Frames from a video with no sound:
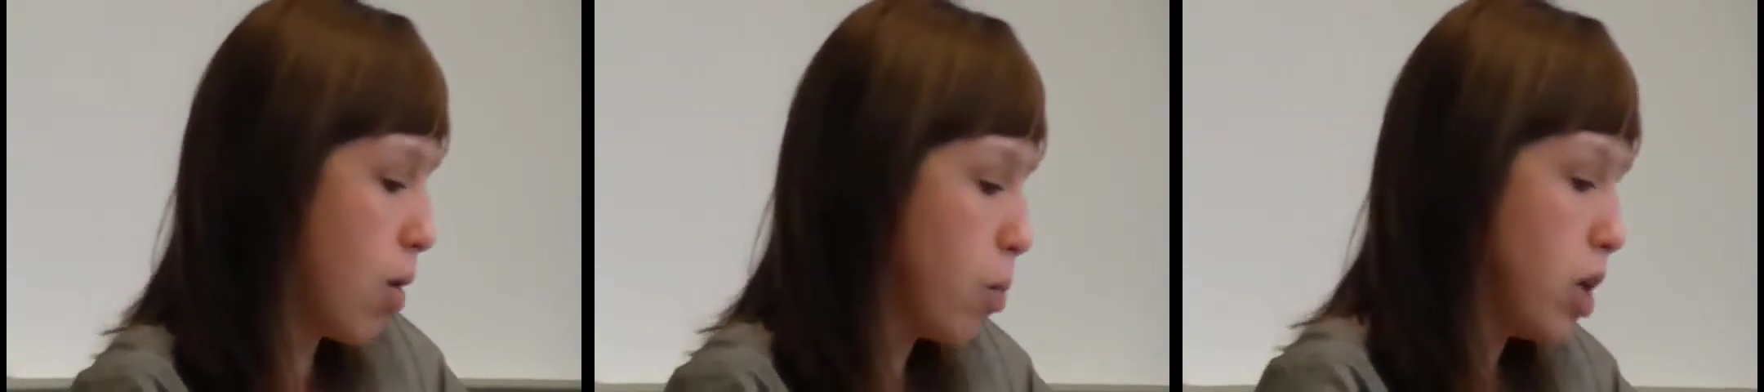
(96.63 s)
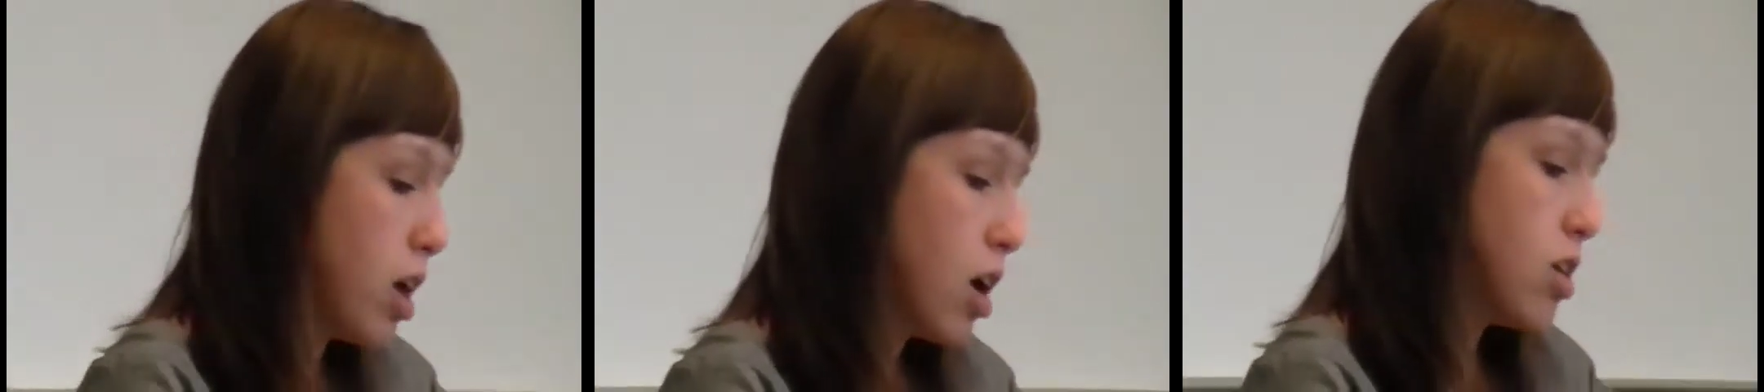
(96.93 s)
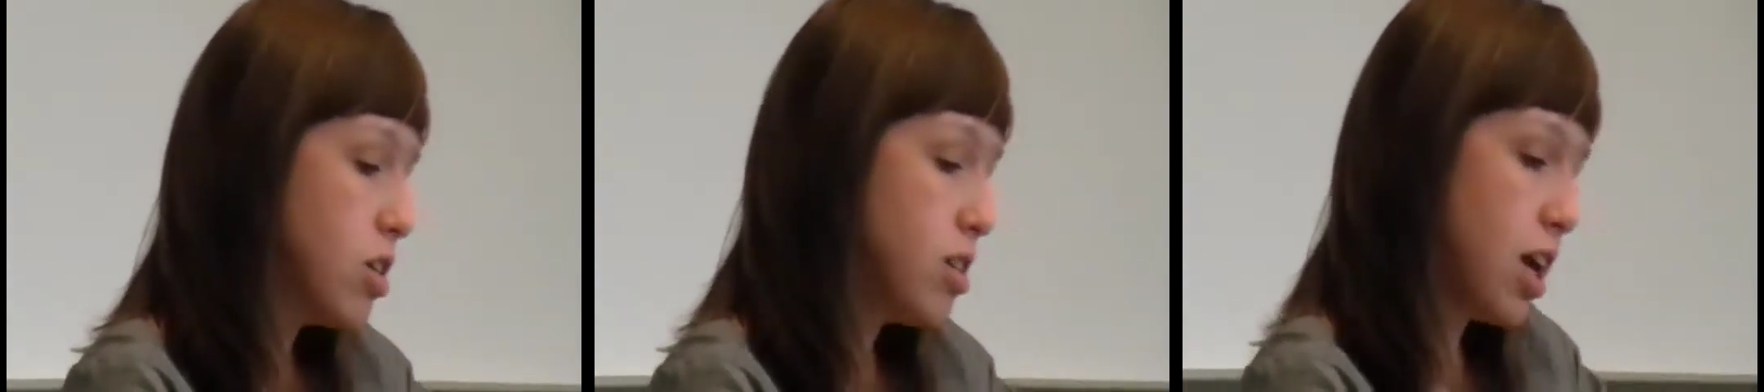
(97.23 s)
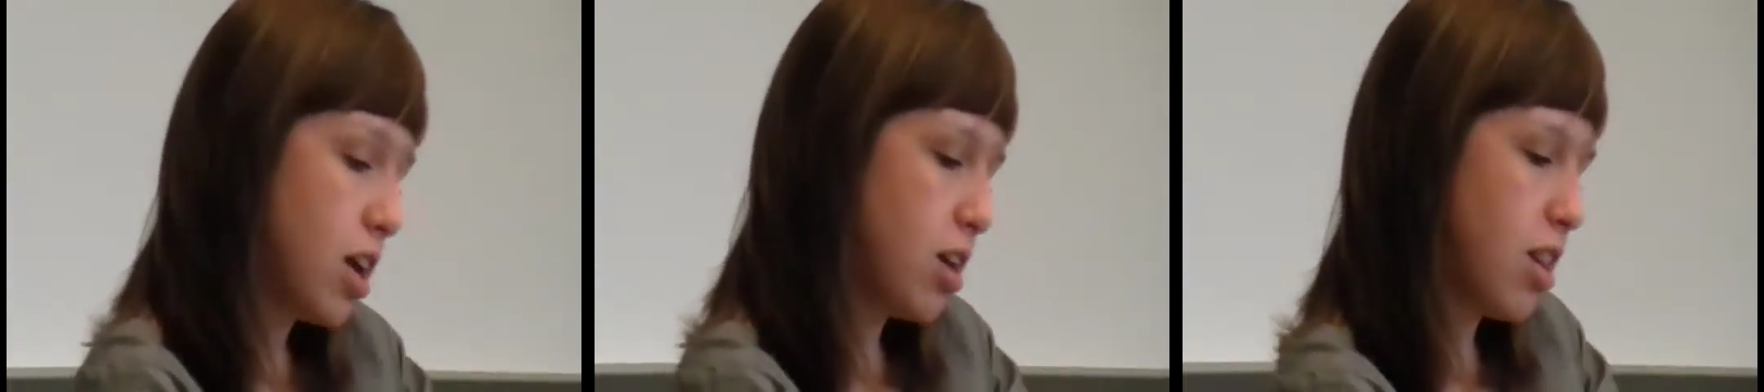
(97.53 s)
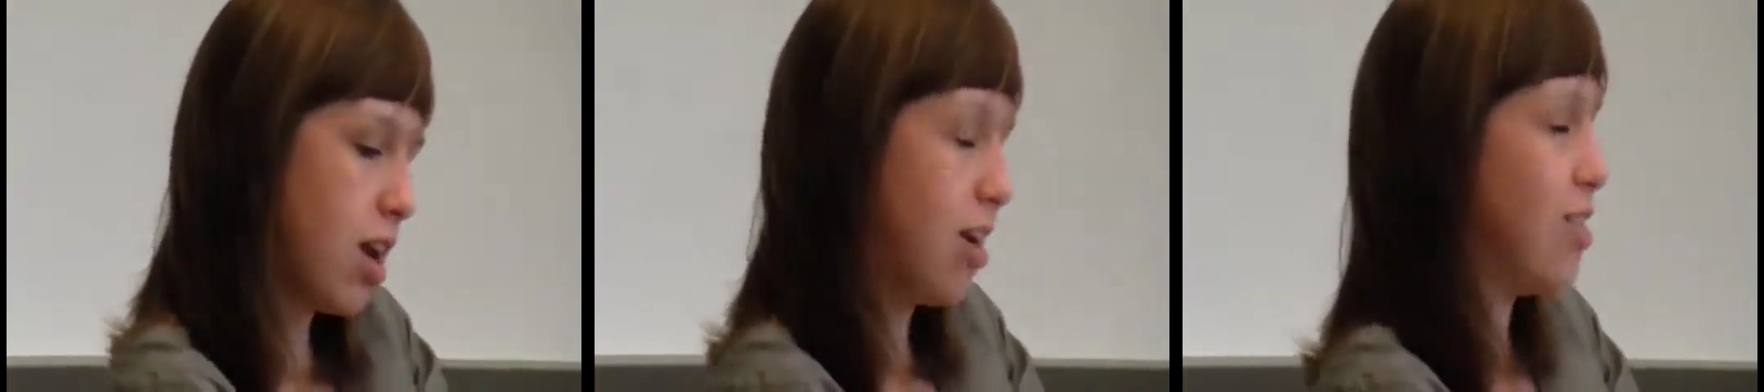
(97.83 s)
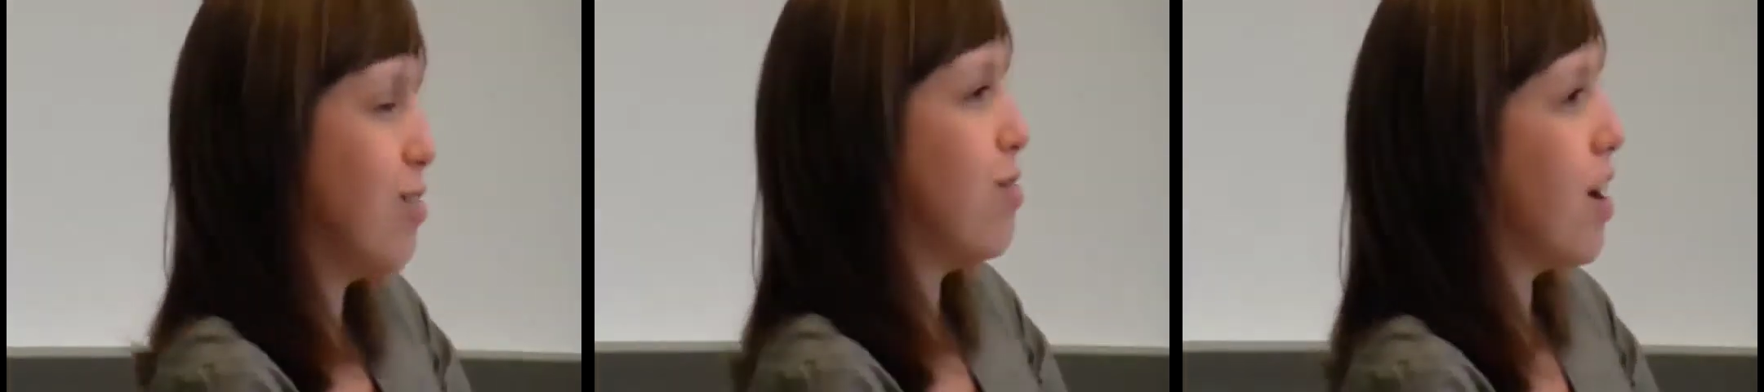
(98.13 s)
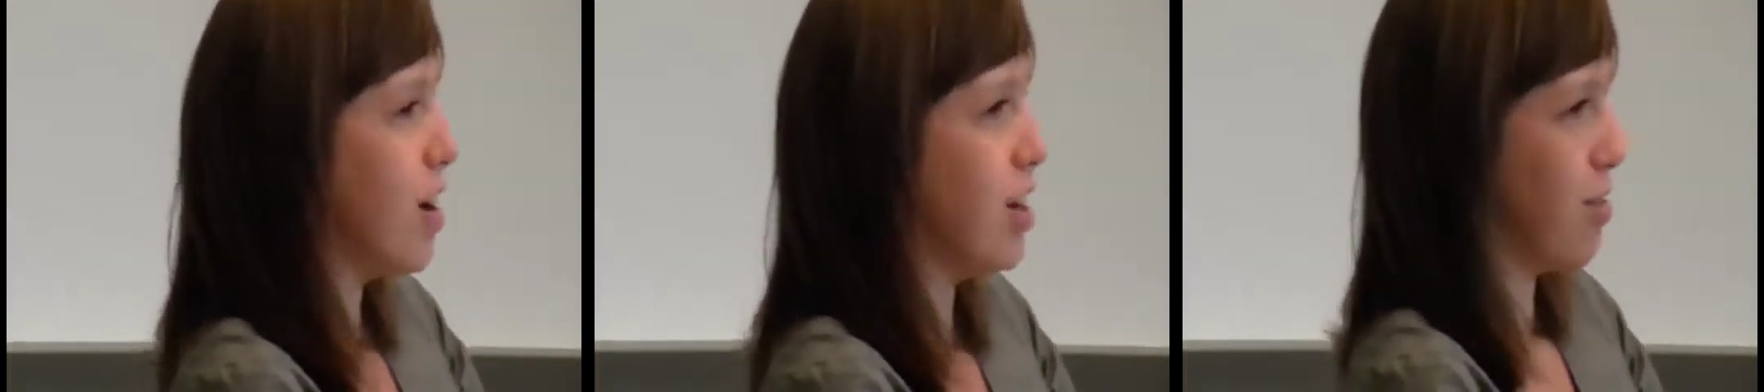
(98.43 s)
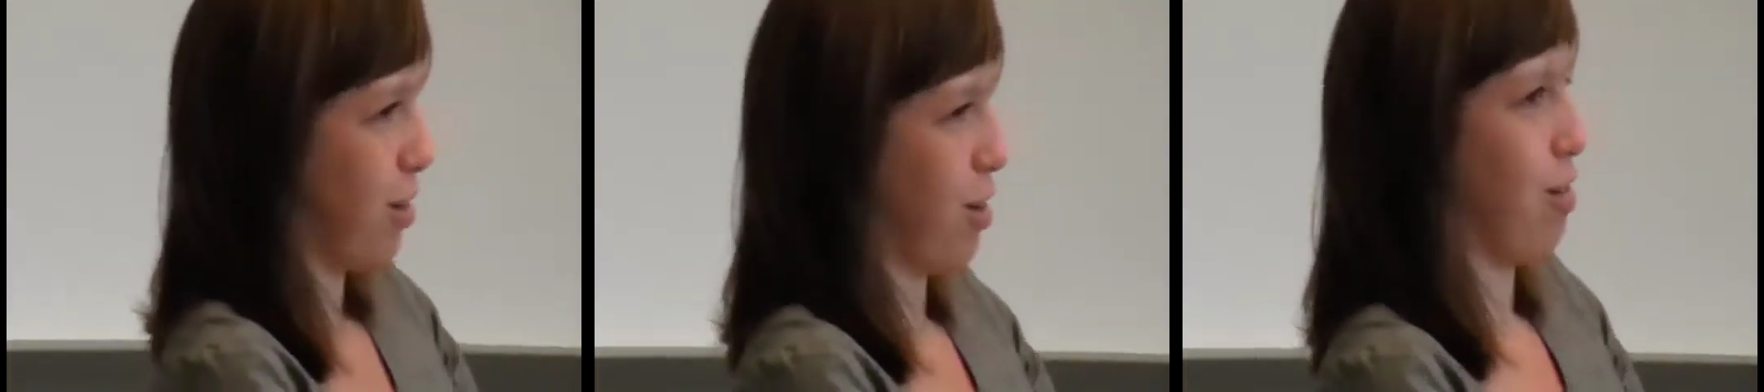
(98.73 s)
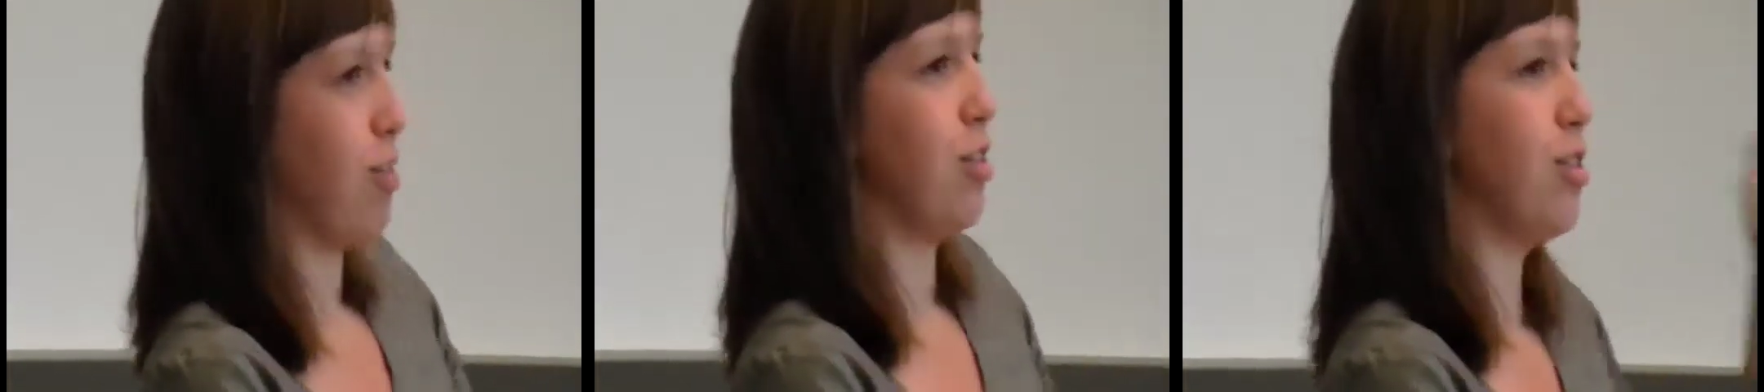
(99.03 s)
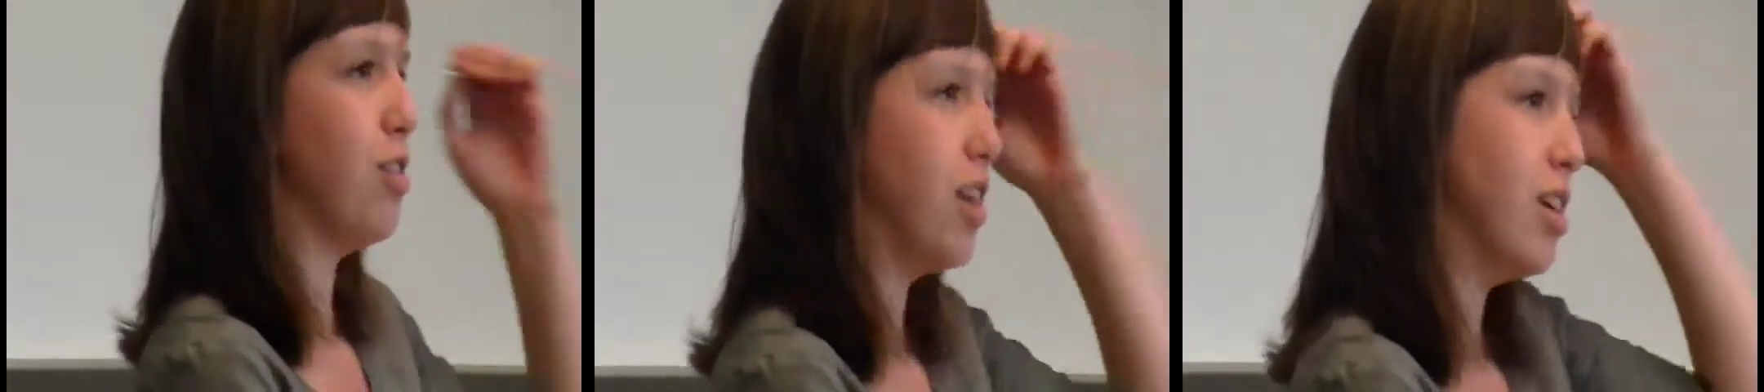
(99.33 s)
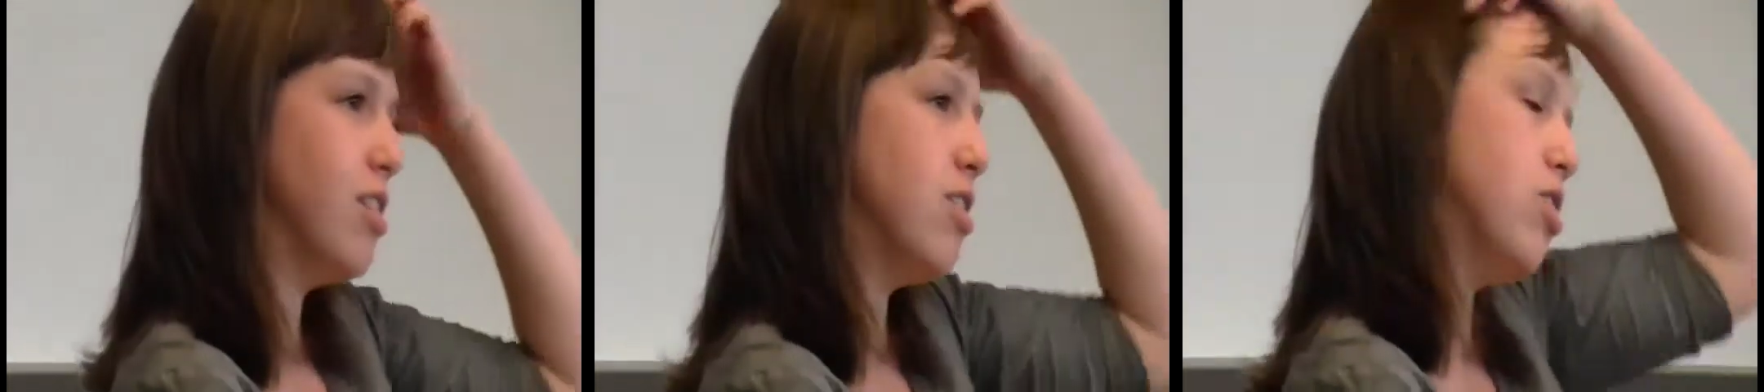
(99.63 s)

We understand that it is very difficult for students